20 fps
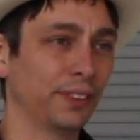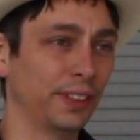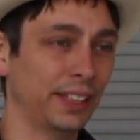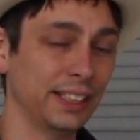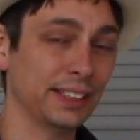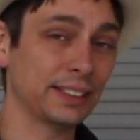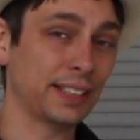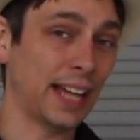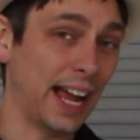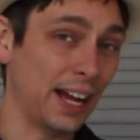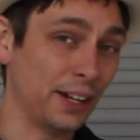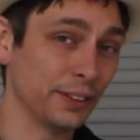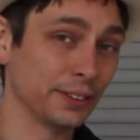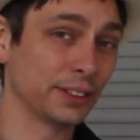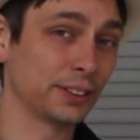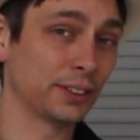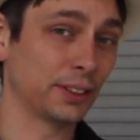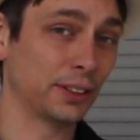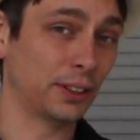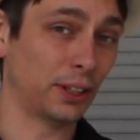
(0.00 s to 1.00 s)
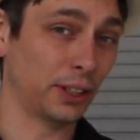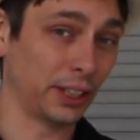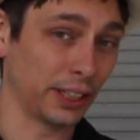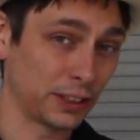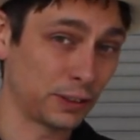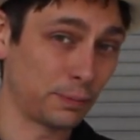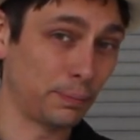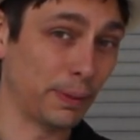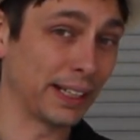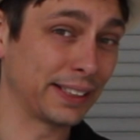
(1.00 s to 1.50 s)
These houses are
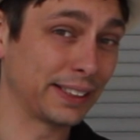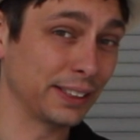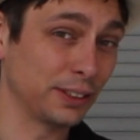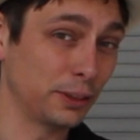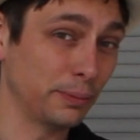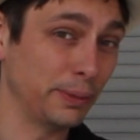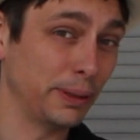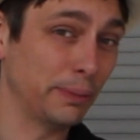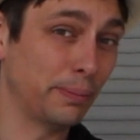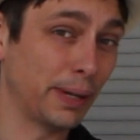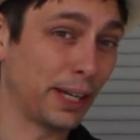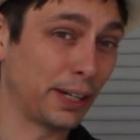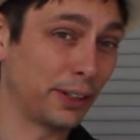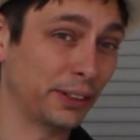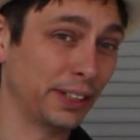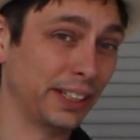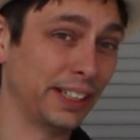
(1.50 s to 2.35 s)
expected to be better